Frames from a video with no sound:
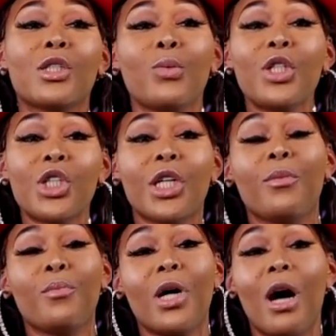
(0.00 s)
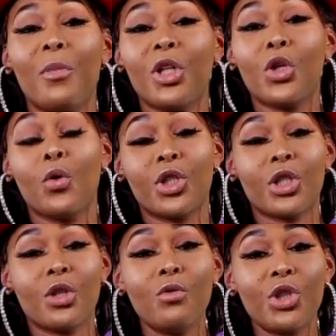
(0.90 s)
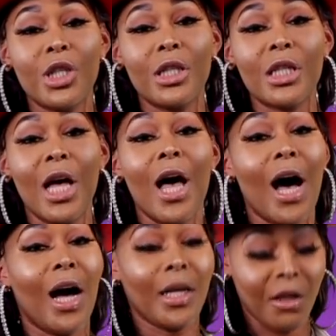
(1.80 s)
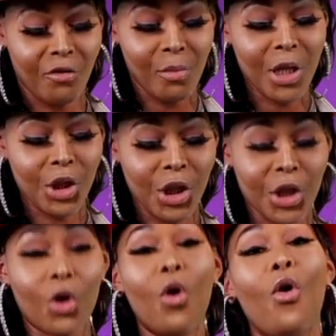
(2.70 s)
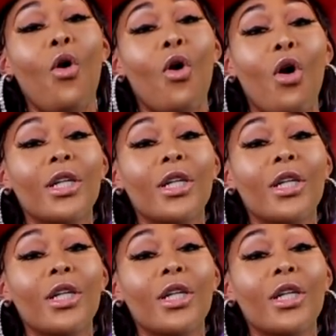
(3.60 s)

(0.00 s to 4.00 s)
switching and becoming gorgeous Gucci's, I give Michi the call.